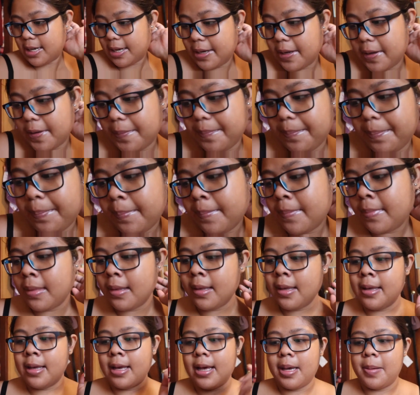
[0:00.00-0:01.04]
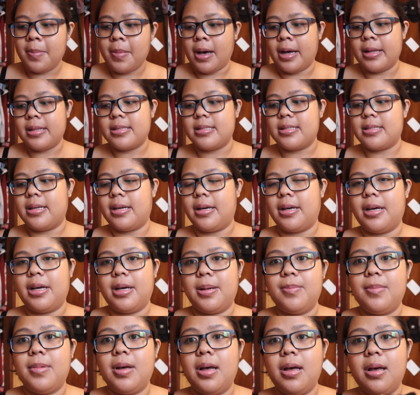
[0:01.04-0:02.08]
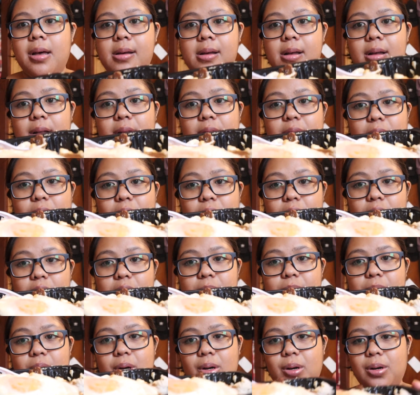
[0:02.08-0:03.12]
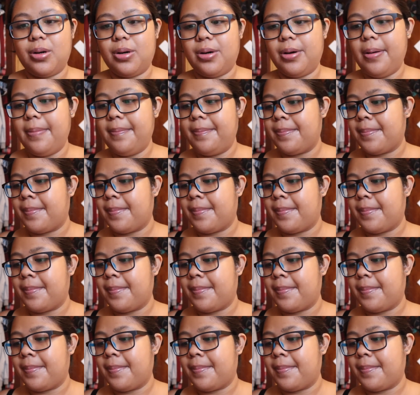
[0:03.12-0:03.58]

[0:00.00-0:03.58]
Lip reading: I bought some Loco Moco,